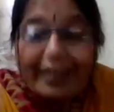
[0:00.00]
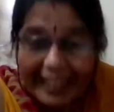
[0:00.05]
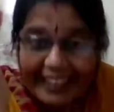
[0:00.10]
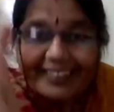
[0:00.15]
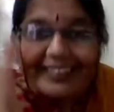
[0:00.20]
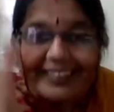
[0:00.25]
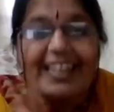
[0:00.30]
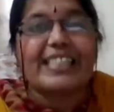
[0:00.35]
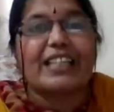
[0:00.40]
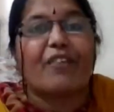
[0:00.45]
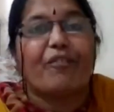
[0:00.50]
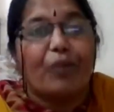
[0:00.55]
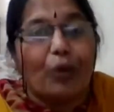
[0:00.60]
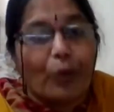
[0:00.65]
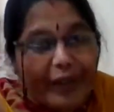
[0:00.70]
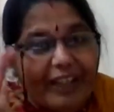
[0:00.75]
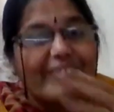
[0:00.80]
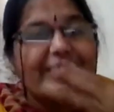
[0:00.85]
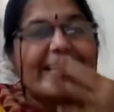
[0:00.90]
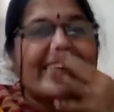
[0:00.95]
like this, if you
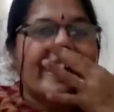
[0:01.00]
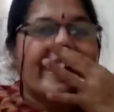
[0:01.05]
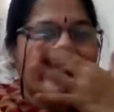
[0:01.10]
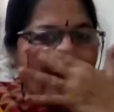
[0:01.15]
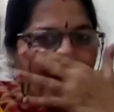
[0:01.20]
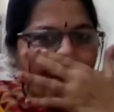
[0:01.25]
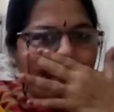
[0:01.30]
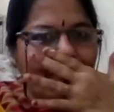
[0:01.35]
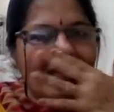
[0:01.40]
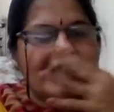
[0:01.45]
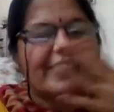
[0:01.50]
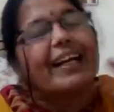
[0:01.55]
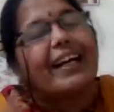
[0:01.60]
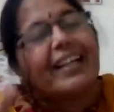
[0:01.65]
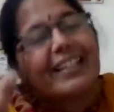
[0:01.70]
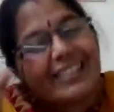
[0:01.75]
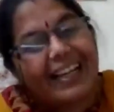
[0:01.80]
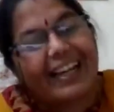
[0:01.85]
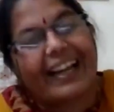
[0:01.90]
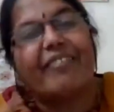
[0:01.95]
give examples,
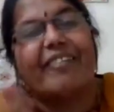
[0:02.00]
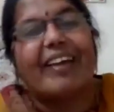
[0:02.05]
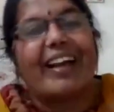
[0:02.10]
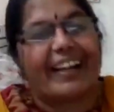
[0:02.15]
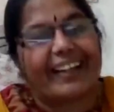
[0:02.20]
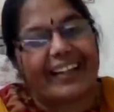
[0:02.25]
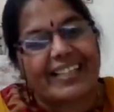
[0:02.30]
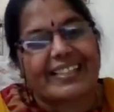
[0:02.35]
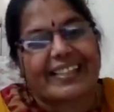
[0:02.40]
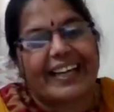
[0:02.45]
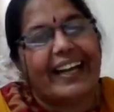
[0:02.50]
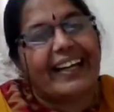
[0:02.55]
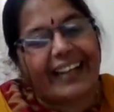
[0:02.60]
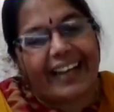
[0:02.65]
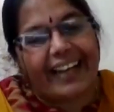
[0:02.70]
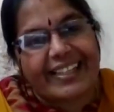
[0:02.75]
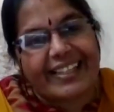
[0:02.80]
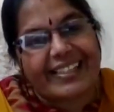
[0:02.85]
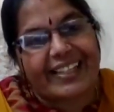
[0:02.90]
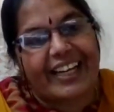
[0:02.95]
children will understand
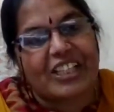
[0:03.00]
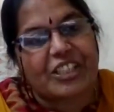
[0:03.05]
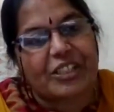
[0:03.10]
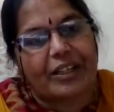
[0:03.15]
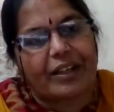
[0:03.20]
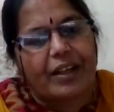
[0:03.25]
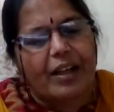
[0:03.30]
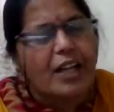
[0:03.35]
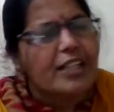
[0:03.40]
translation.